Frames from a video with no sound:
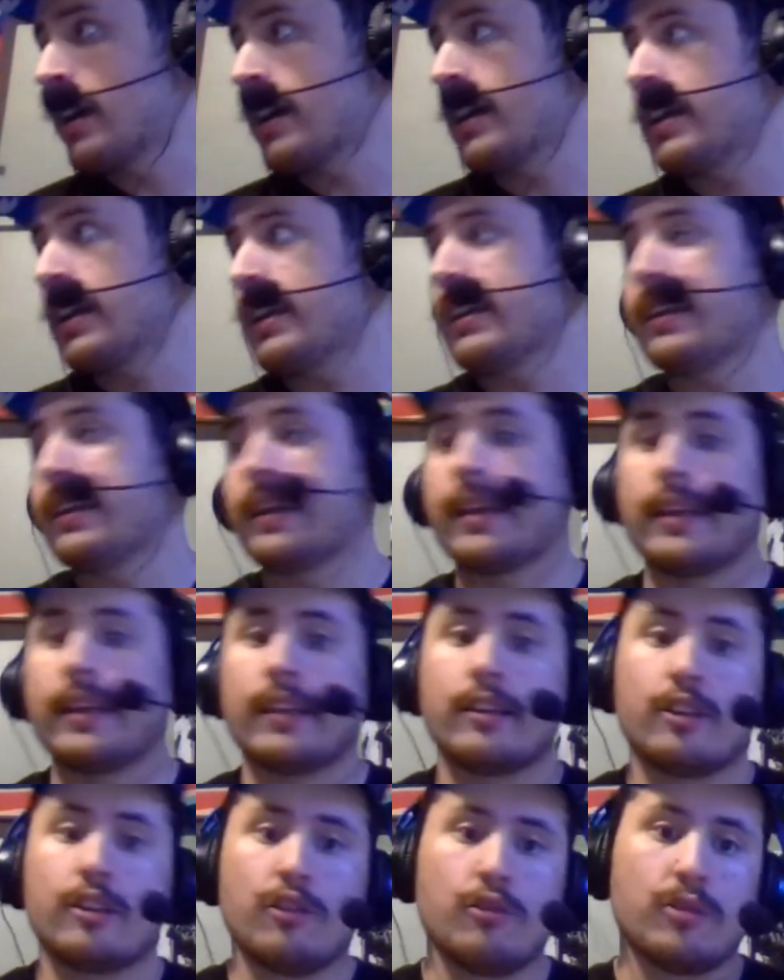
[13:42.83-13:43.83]
And
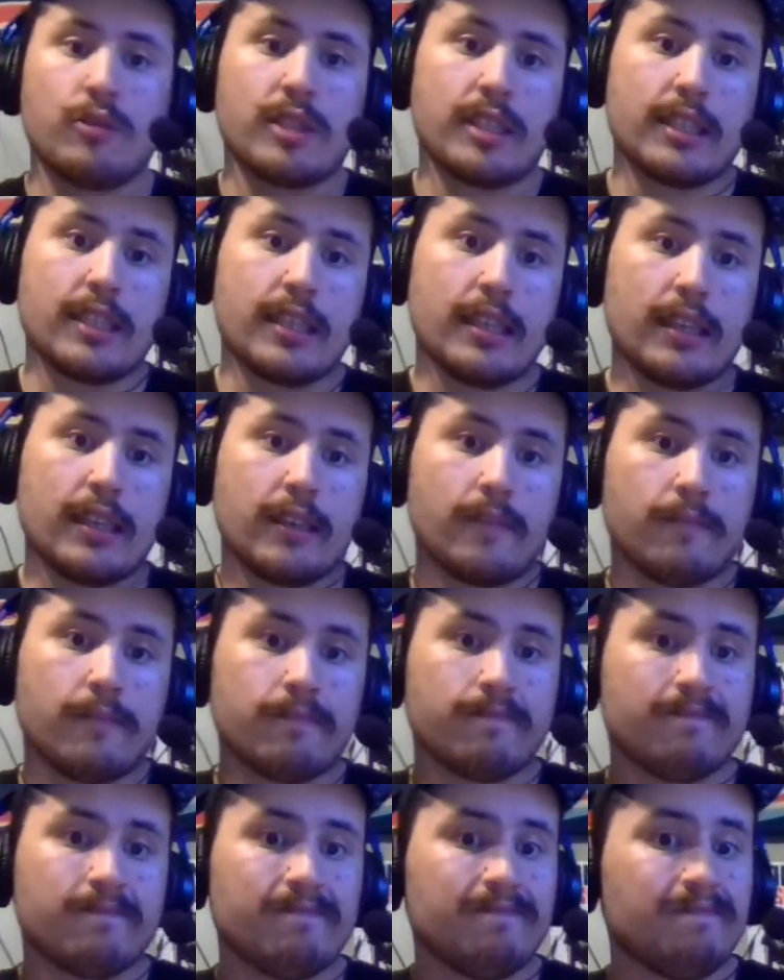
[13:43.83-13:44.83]
then you see
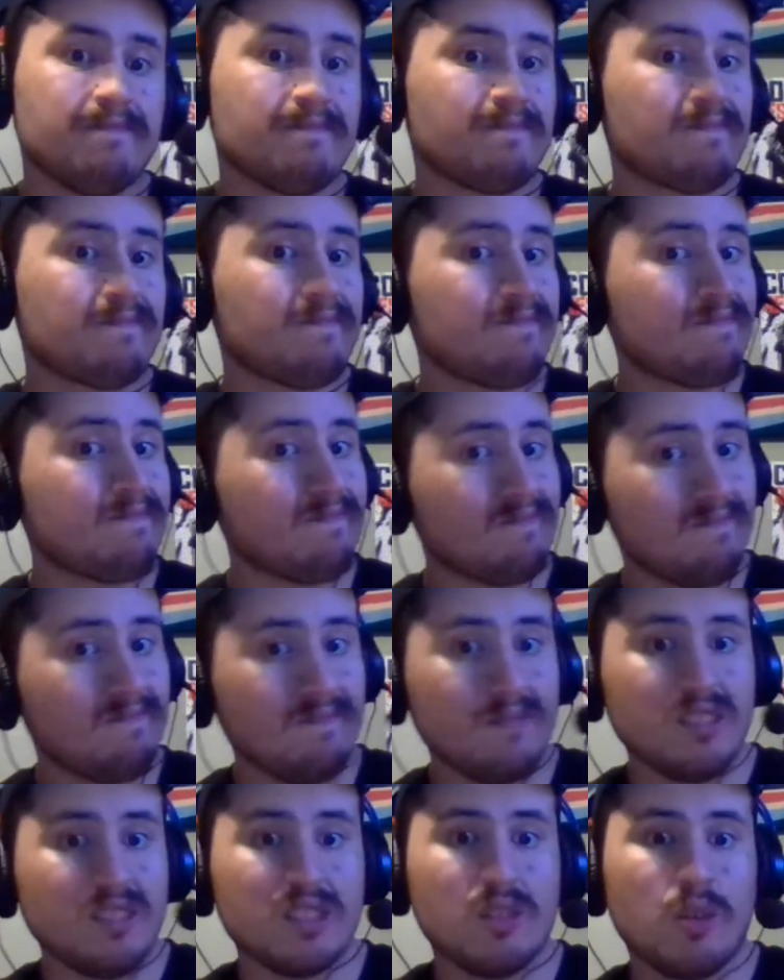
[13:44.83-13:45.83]

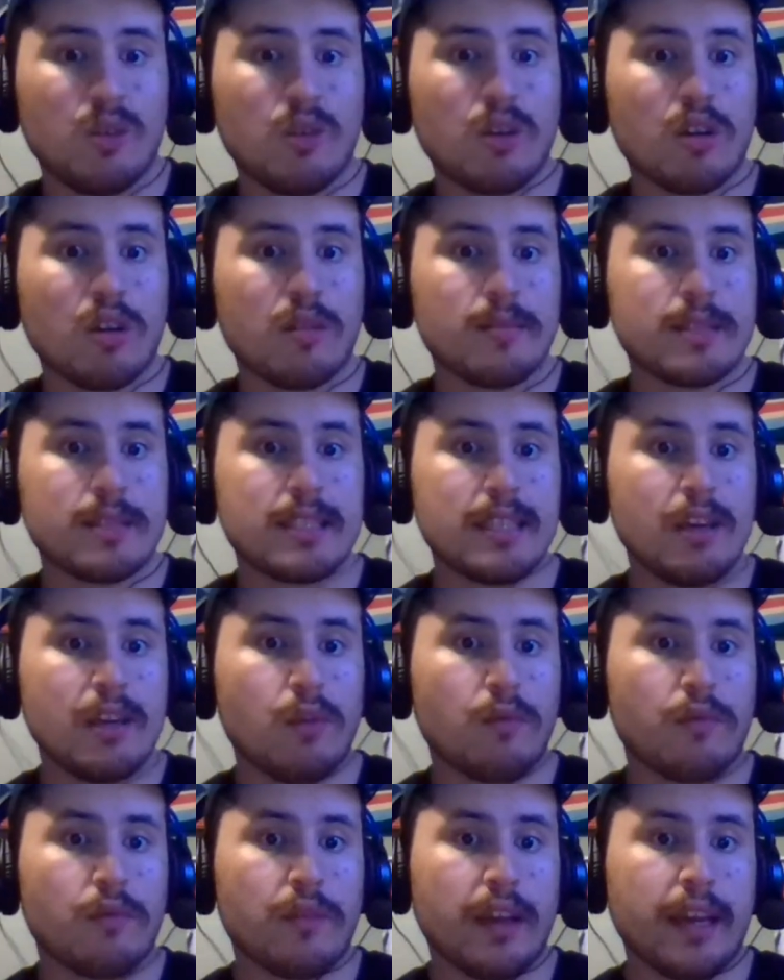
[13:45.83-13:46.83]
Orga
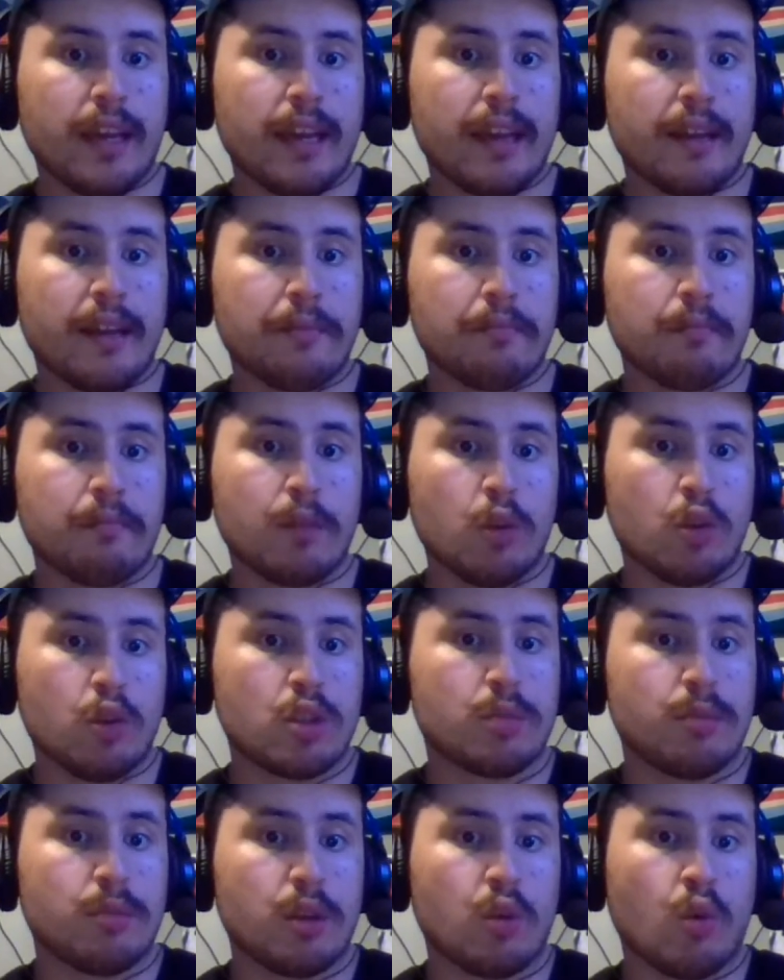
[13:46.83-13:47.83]
himself, and he
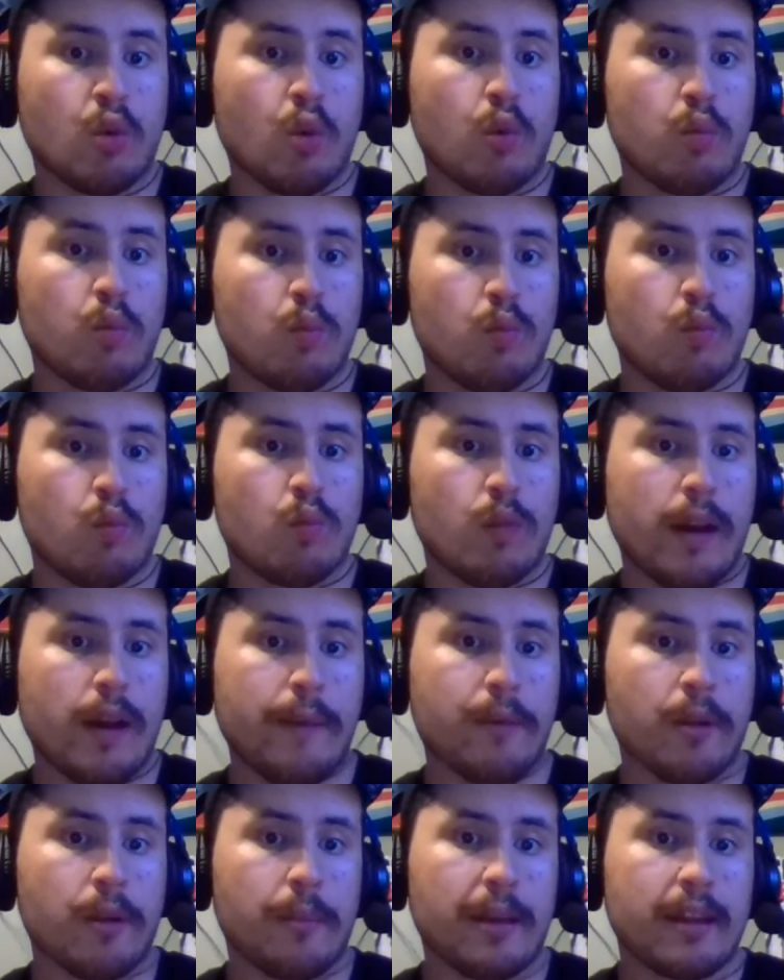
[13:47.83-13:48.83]
looks pretty cool.
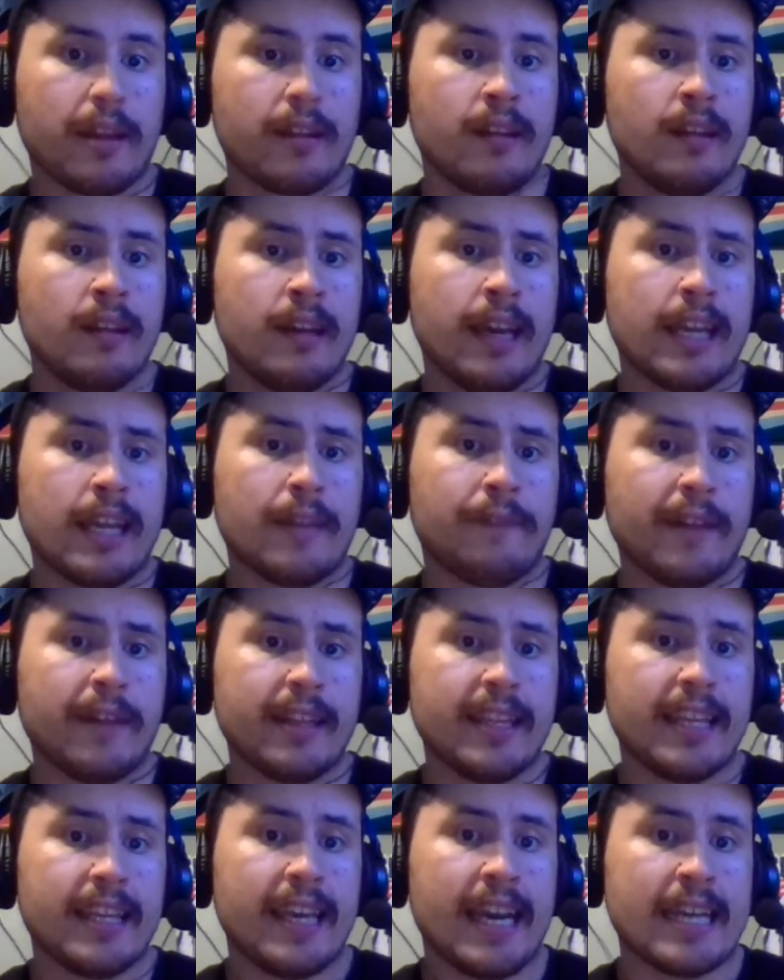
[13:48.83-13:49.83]
I wouldn't, man. And the
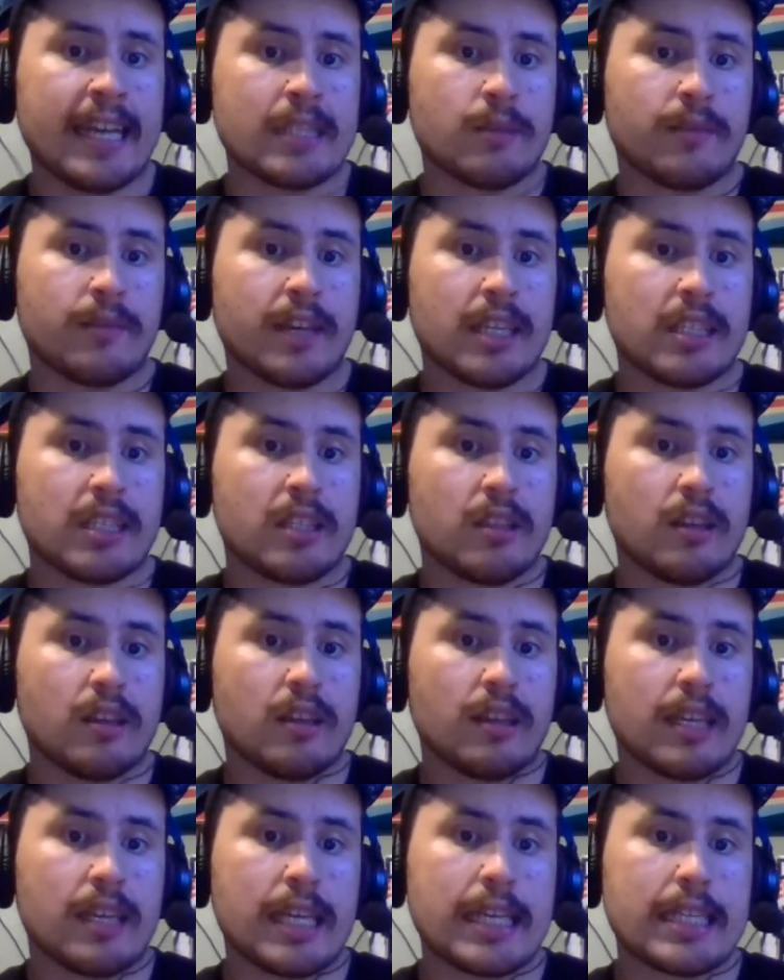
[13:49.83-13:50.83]
fight that he has with
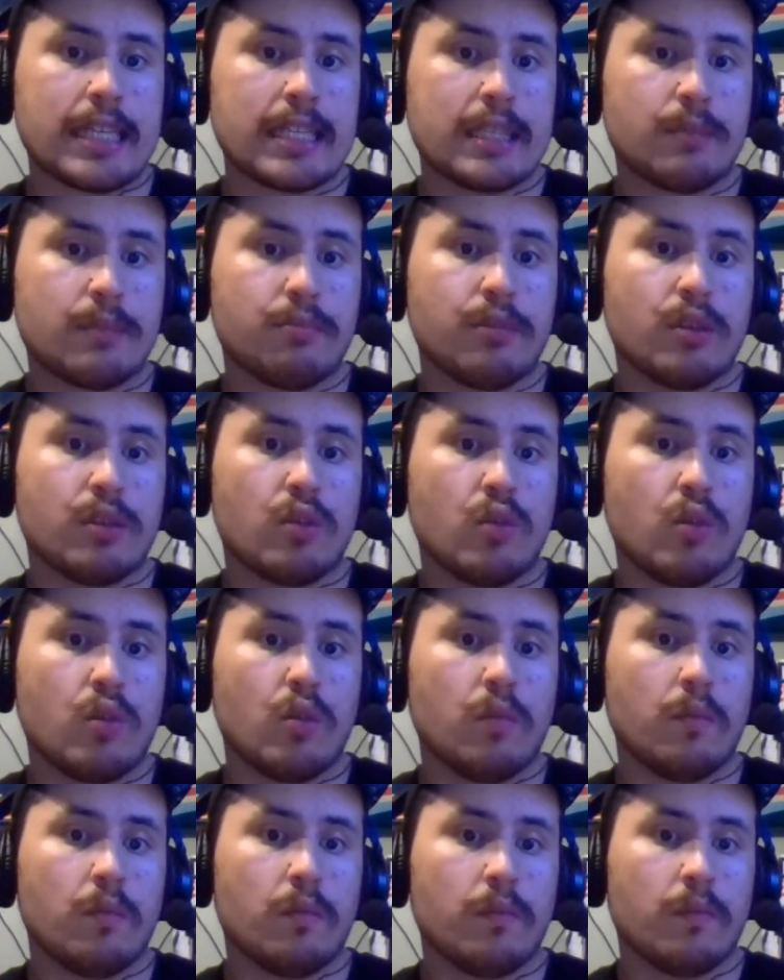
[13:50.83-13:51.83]
Godzilla is pretty cool.